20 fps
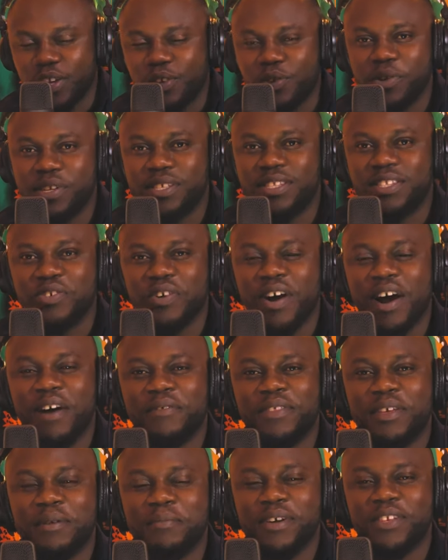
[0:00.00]
Why do we still
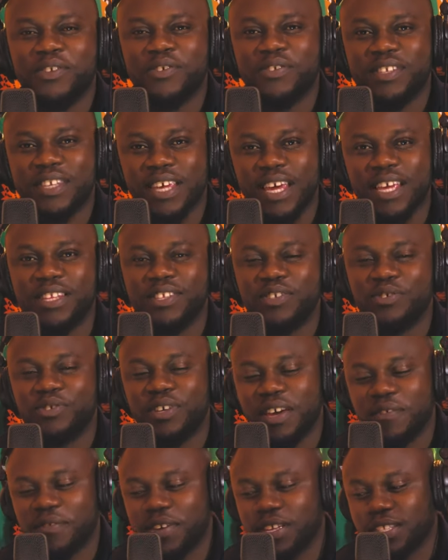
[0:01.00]
have them when you said
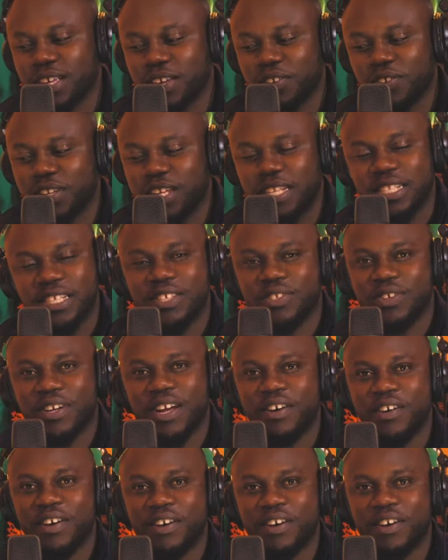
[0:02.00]
you gave us calculations?